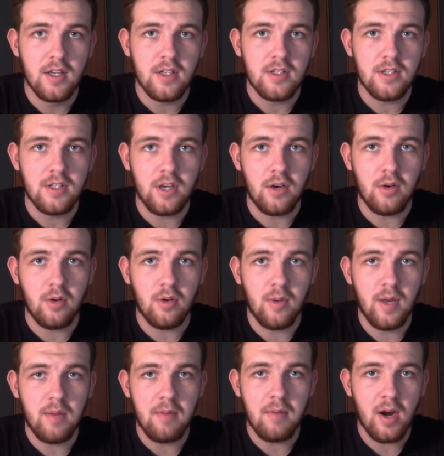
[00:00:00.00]
So a way
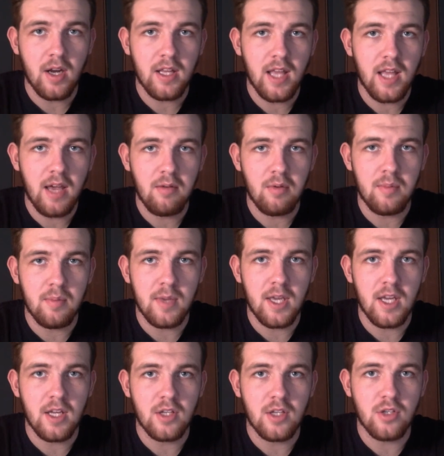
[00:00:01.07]
to market that would
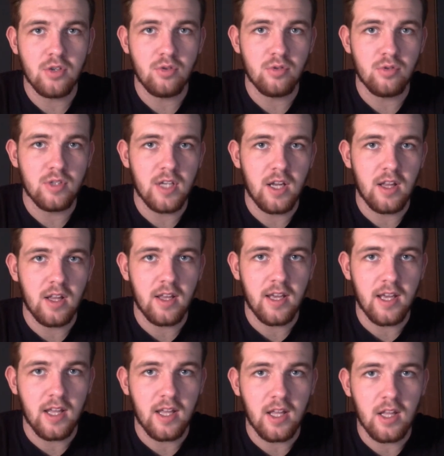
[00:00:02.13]
be to sell
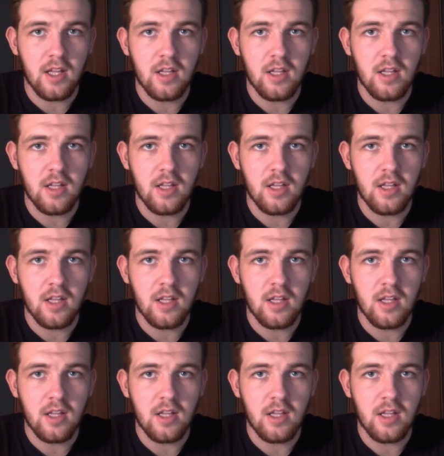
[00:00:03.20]
a